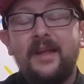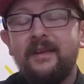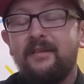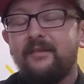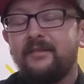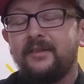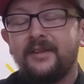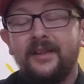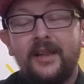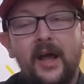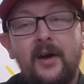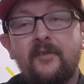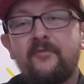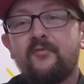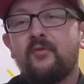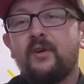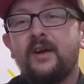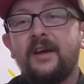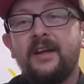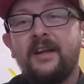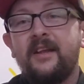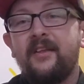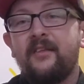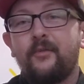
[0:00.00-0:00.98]
love
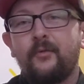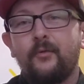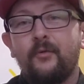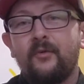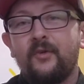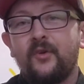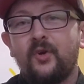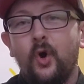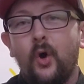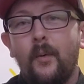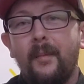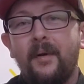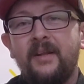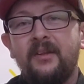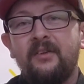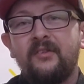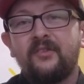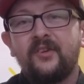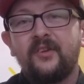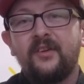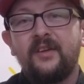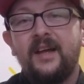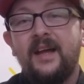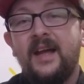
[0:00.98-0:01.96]
reading through the comments
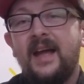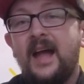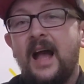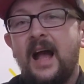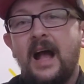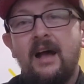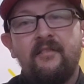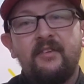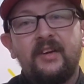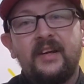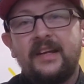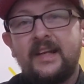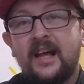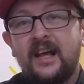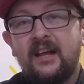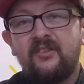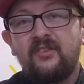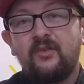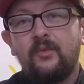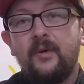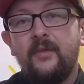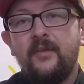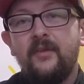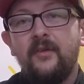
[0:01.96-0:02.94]
and having a
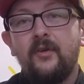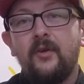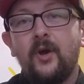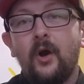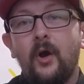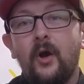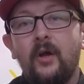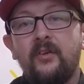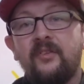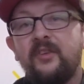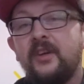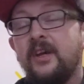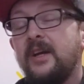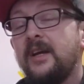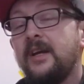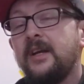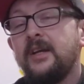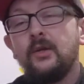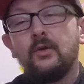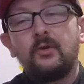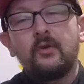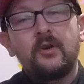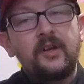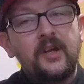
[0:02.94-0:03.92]
natter with you guys.
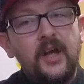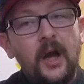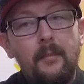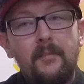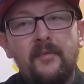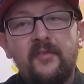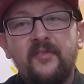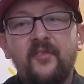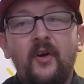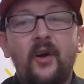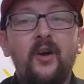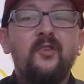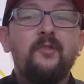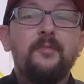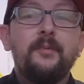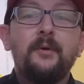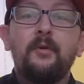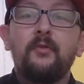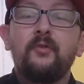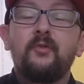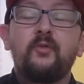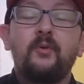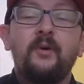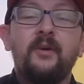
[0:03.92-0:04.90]
You can come and find me
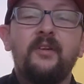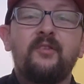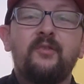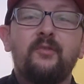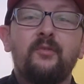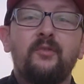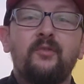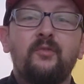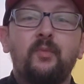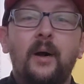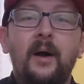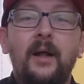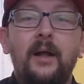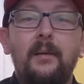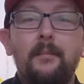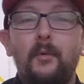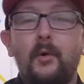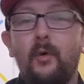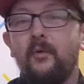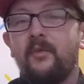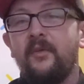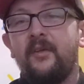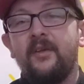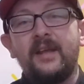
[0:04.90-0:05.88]
on Twitter as well.
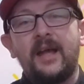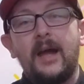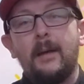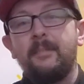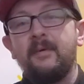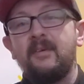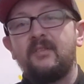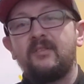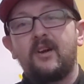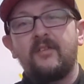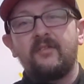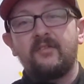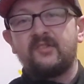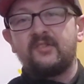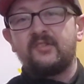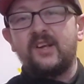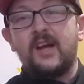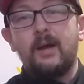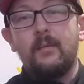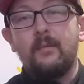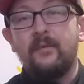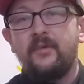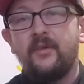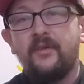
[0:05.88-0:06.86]
More than happy to have a
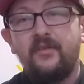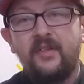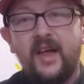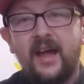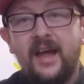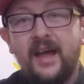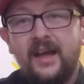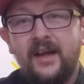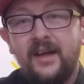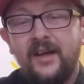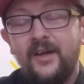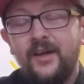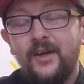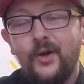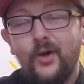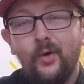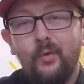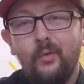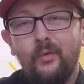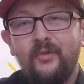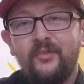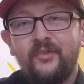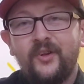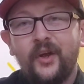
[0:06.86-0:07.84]
chat with you there
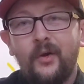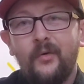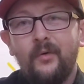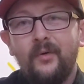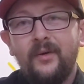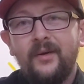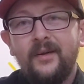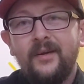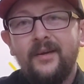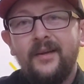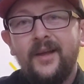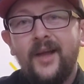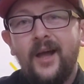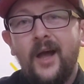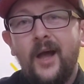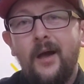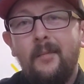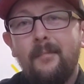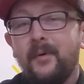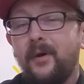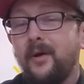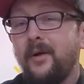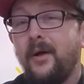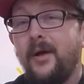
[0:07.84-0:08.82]
also.
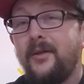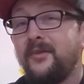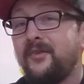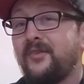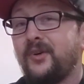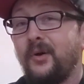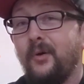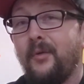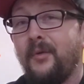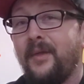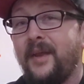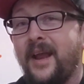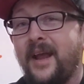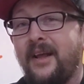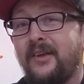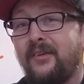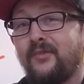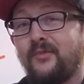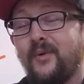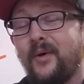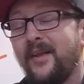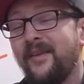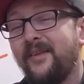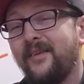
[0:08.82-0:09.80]
But until the next
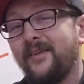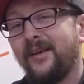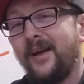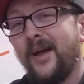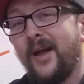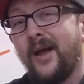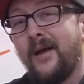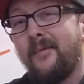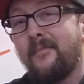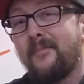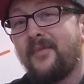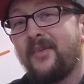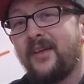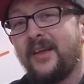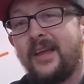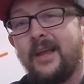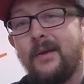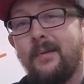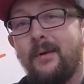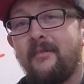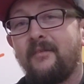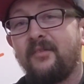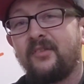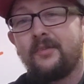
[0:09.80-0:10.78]
one, thank
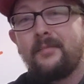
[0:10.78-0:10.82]
you ever so